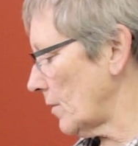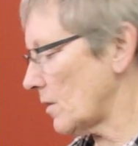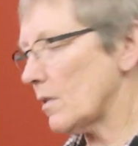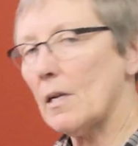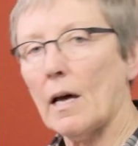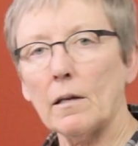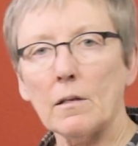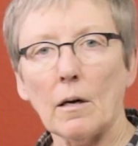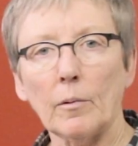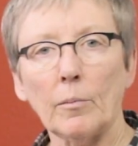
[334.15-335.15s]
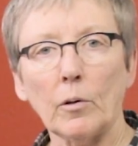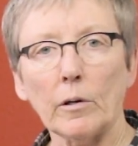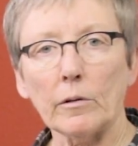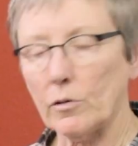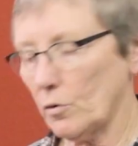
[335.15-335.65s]
This is not a double
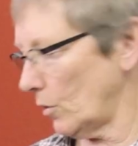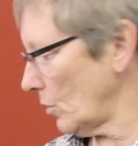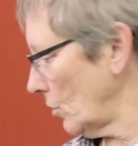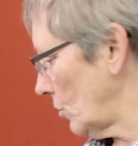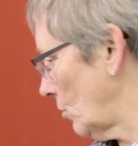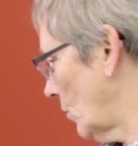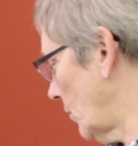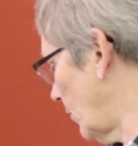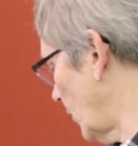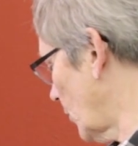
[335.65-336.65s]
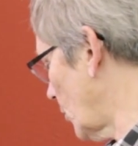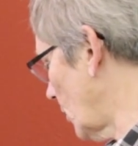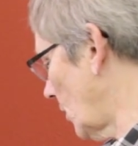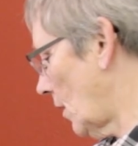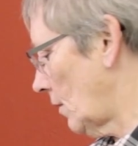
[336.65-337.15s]
boiler. So you're going to do one
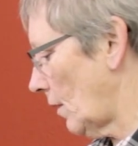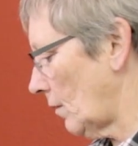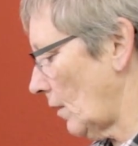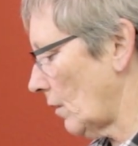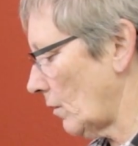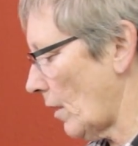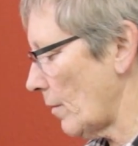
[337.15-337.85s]
function and then the other.